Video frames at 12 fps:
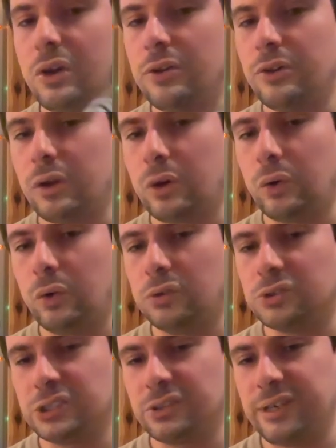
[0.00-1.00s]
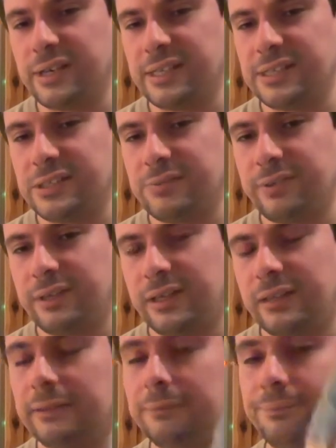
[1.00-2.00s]
The claws are in a silver
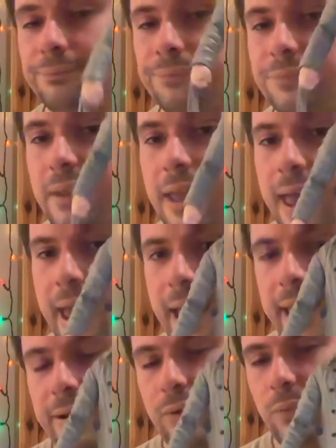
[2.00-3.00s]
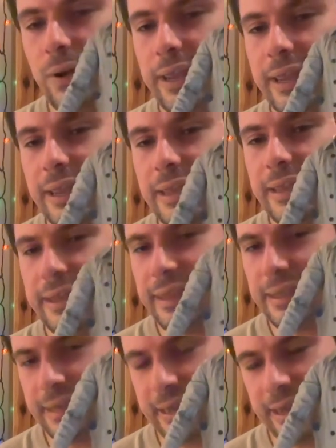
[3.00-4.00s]
colour, and we
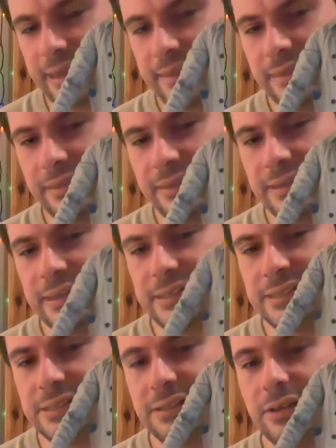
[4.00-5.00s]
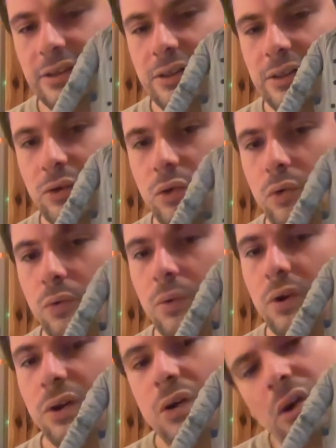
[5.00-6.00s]
get these little,
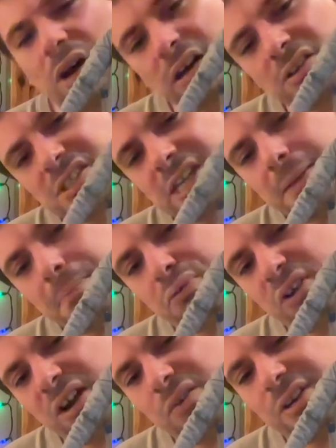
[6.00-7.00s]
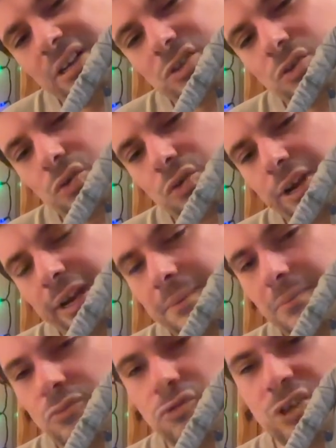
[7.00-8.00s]
I'd say brownish
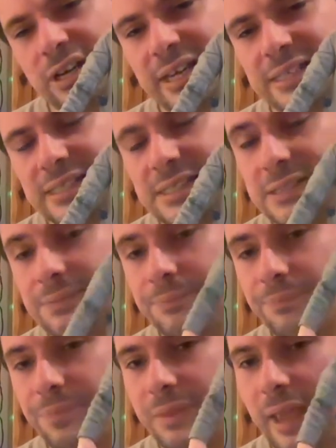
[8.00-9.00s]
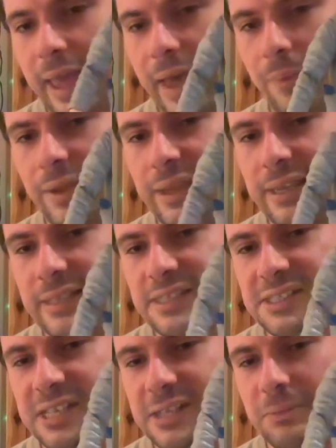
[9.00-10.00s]
cream trousers, and we can
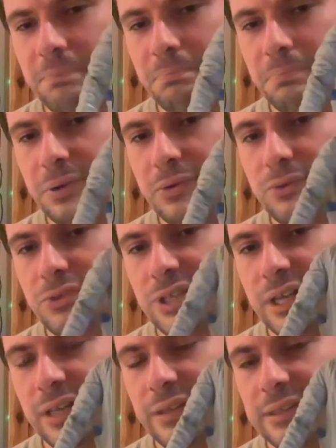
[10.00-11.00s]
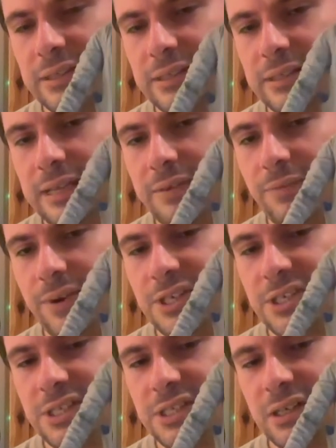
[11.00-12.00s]
see the boots underneath,
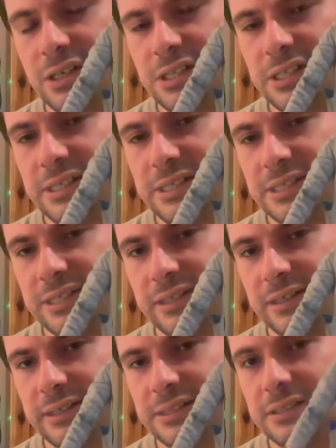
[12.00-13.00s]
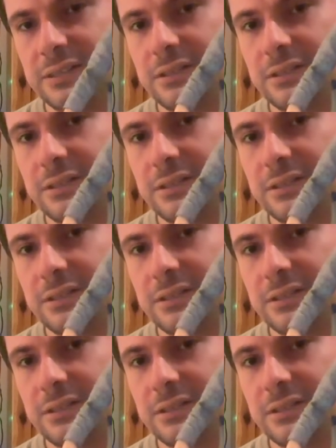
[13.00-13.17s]
which is nicely disguised.